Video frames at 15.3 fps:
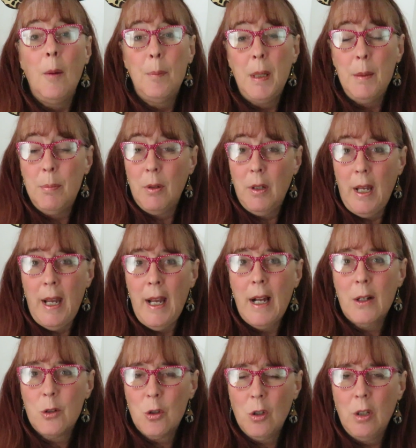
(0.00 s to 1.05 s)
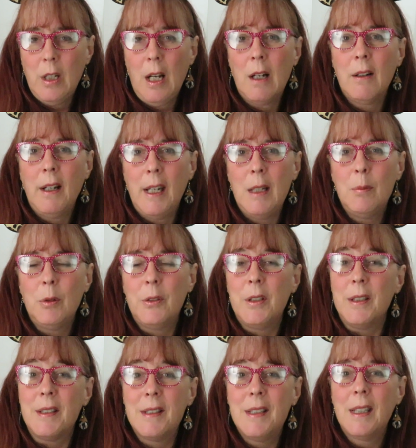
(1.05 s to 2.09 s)
people actually are able
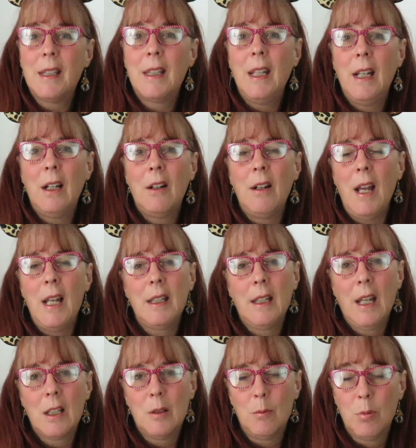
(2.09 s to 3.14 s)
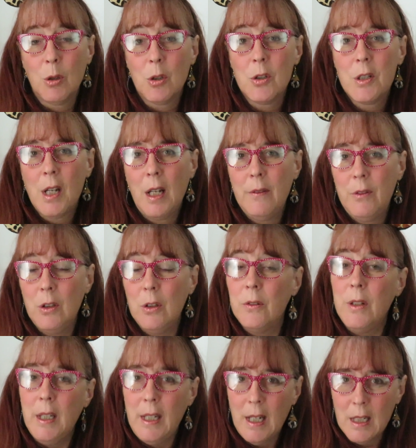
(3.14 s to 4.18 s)
to sit there and get a bird's eye view
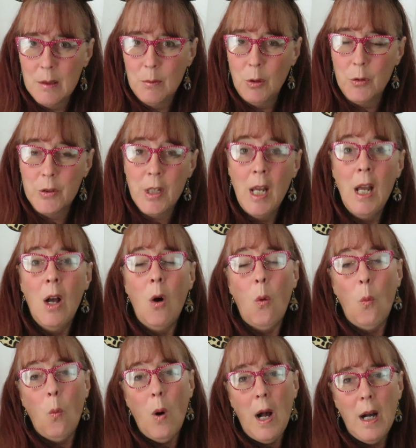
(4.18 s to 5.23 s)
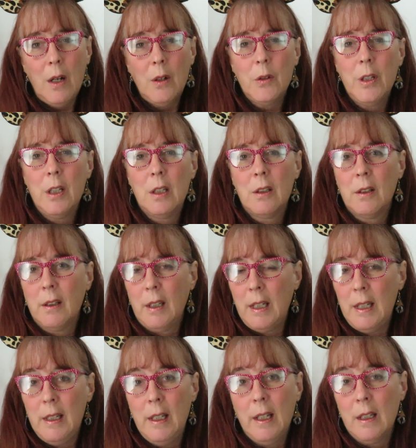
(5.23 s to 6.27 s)
of the animals while they're
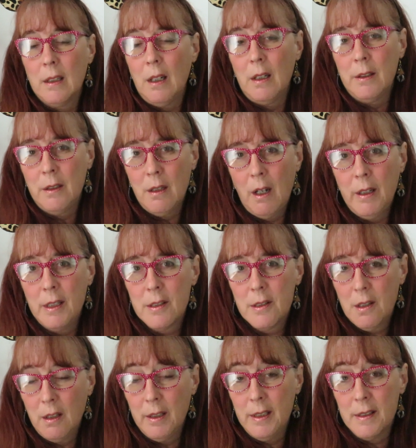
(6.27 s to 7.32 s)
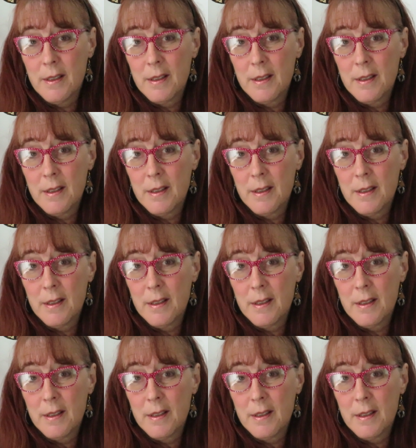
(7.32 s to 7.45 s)
eating a nice light